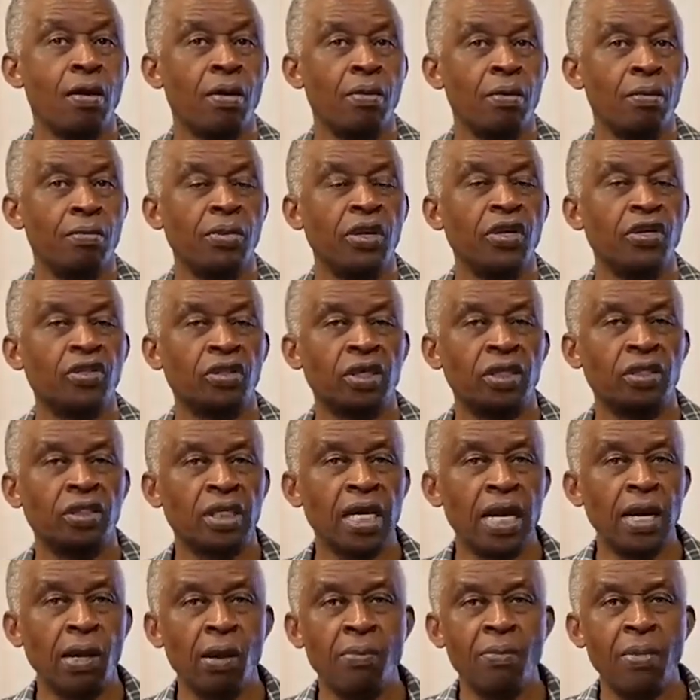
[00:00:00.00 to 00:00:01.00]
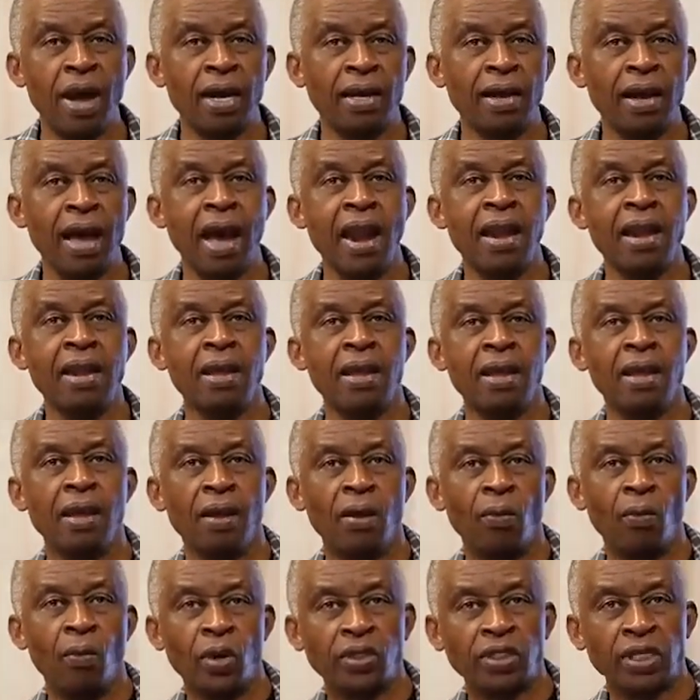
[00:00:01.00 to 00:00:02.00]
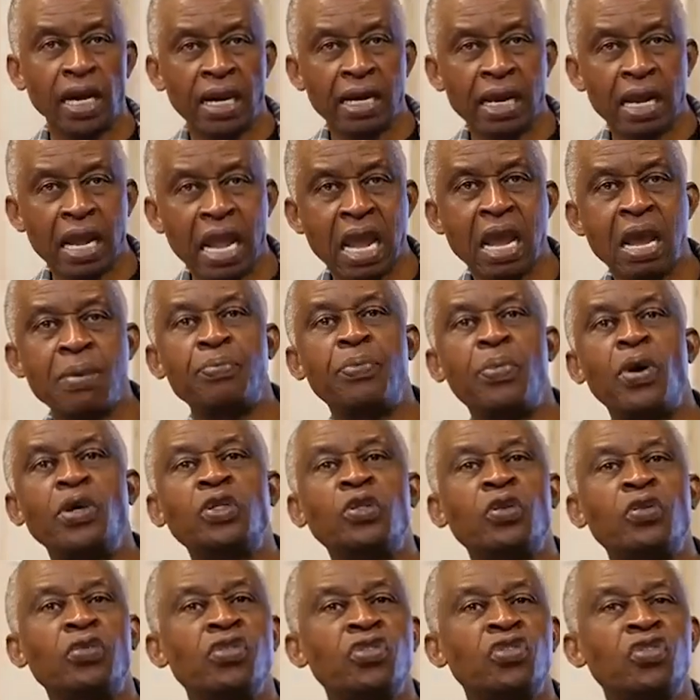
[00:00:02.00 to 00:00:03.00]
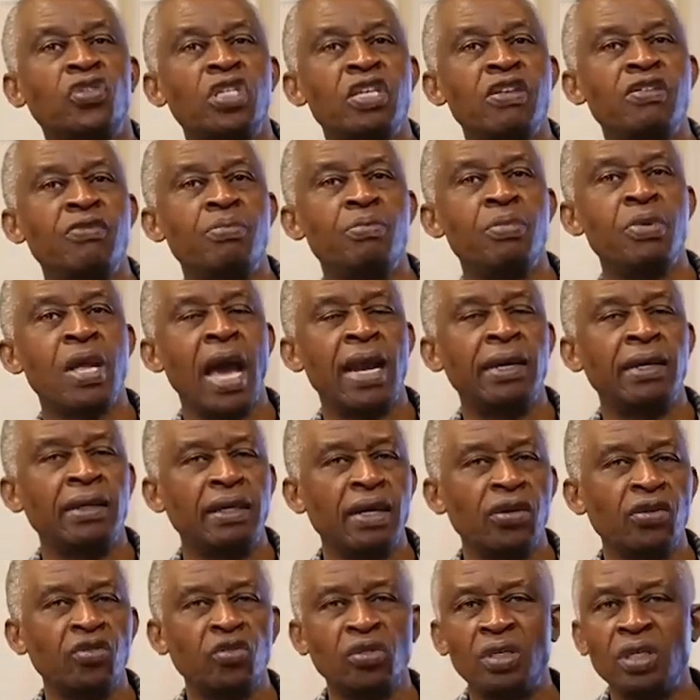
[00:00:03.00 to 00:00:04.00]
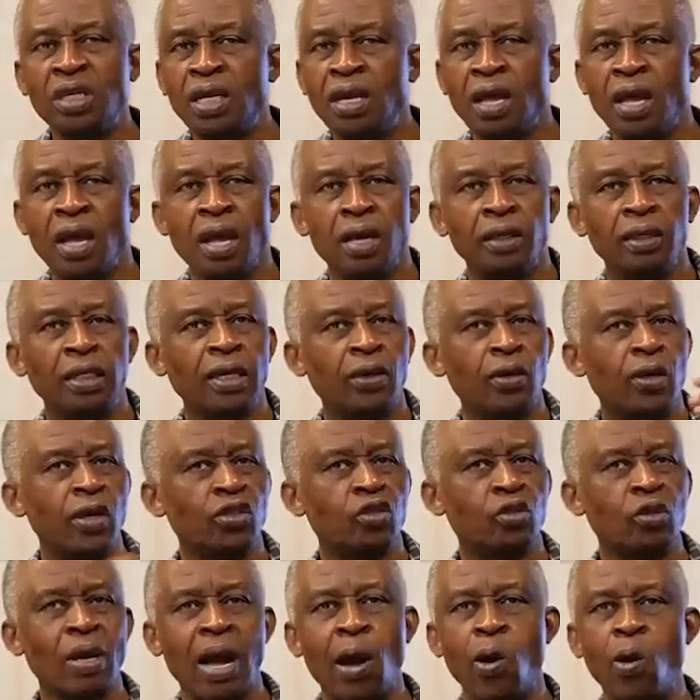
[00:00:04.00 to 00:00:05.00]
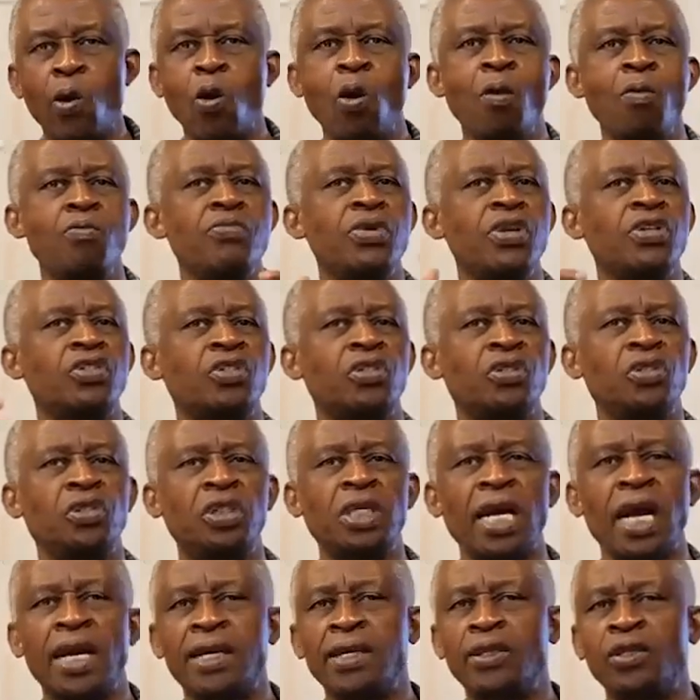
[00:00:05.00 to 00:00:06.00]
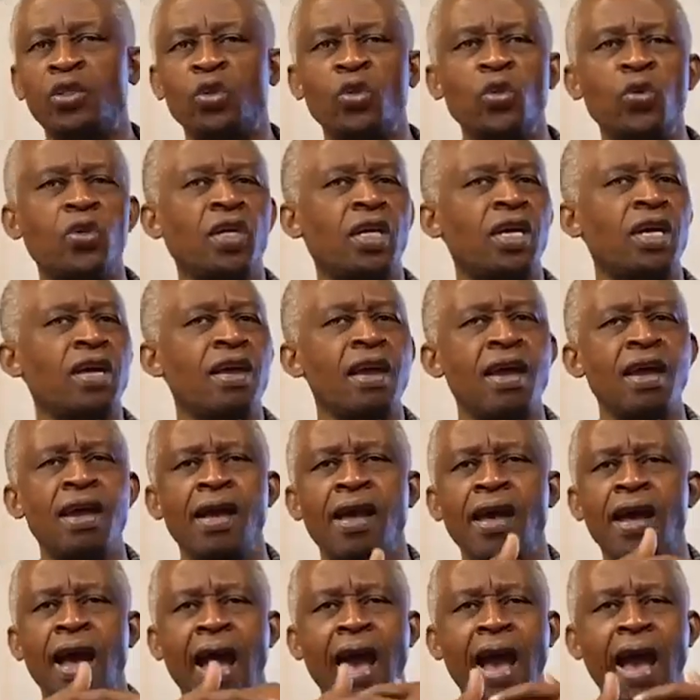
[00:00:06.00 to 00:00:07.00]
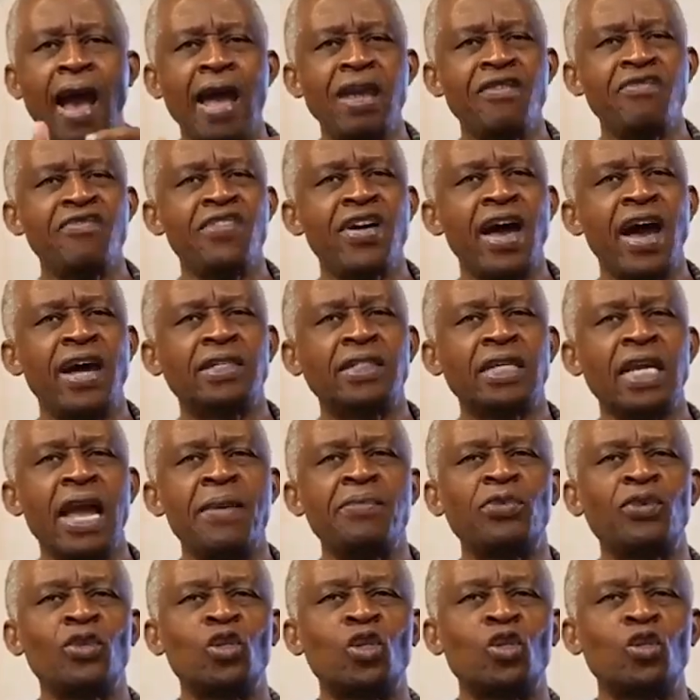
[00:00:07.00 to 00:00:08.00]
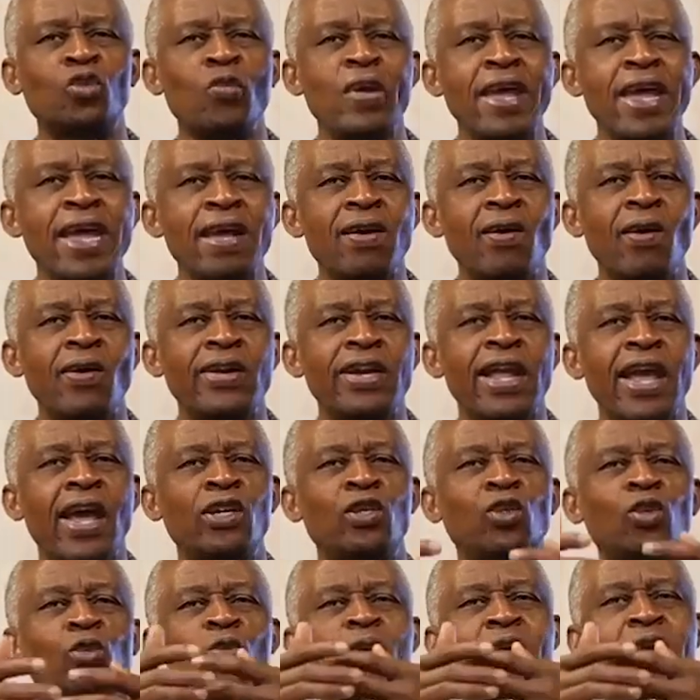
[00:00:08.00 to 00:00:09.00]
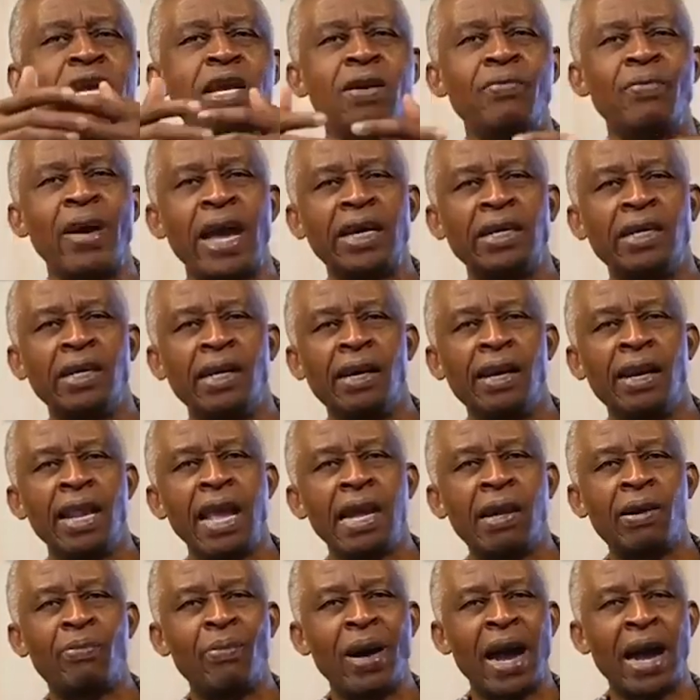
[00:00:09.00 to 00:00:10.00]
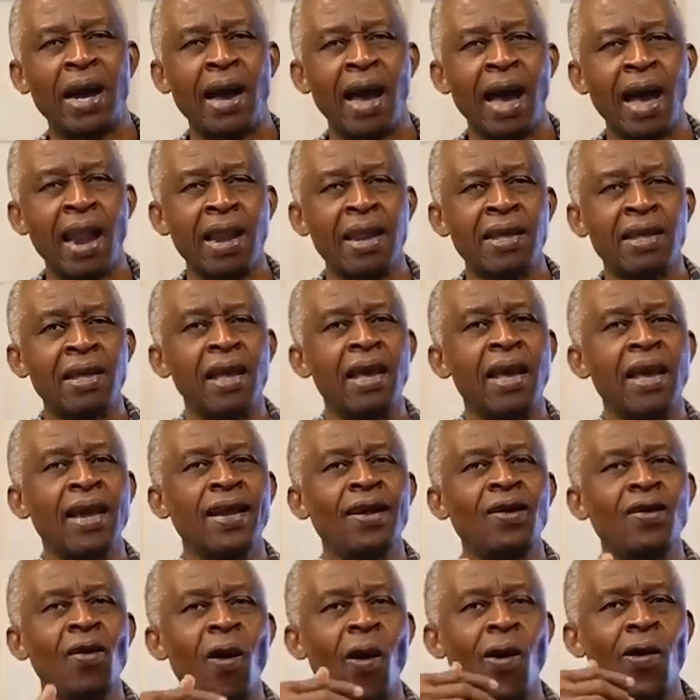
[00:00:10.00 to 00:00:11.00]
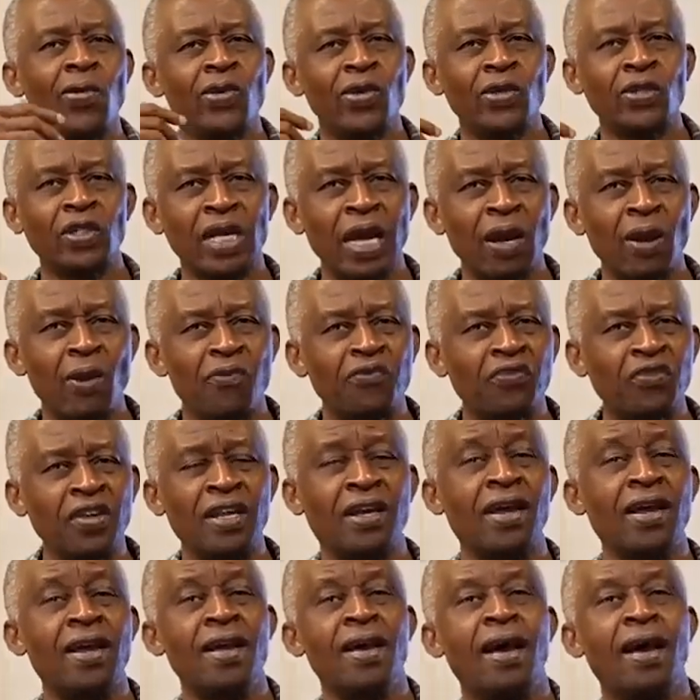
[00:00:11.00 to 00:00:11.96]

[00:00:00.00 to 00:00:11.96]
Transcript: Minister Taylor McCarry was at the airport to receive me and Destiny, take us to our home. Minister Jackie took care. I even had time to swing on their swing by the lake, McCarry. You know, all those kind of things.